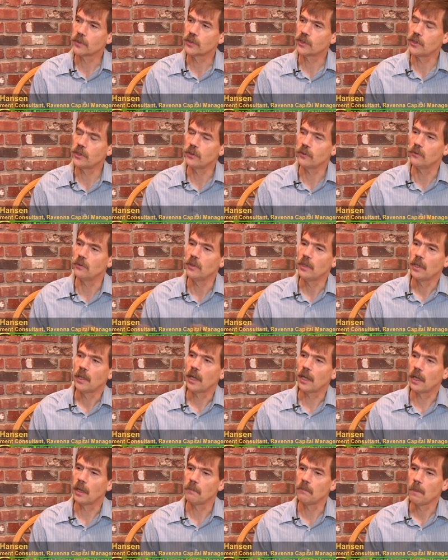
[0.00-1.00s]
pursue.
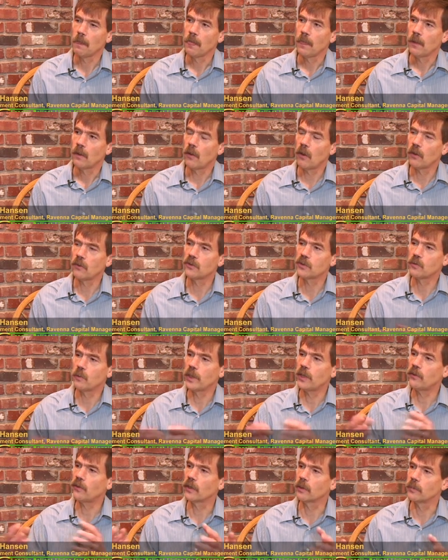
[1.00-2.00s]
All those
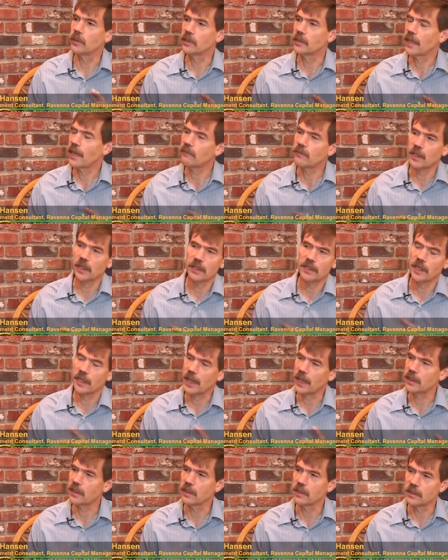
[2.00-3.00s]
wind turbines, they have to get
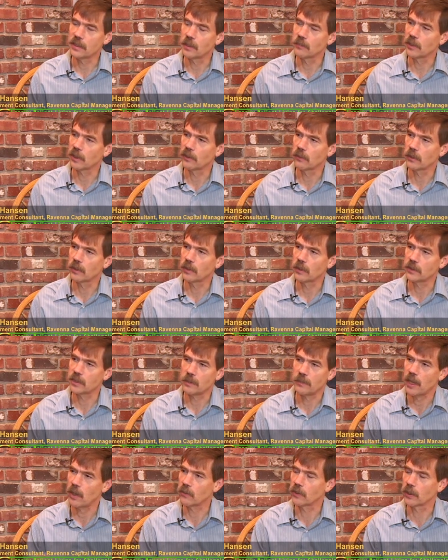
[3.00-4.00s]
connected
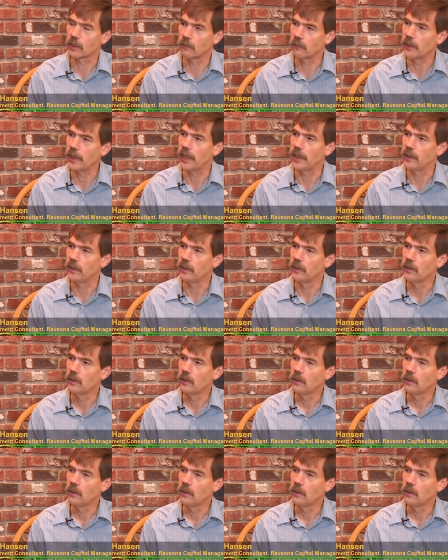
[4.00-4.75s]
somehow to the grid.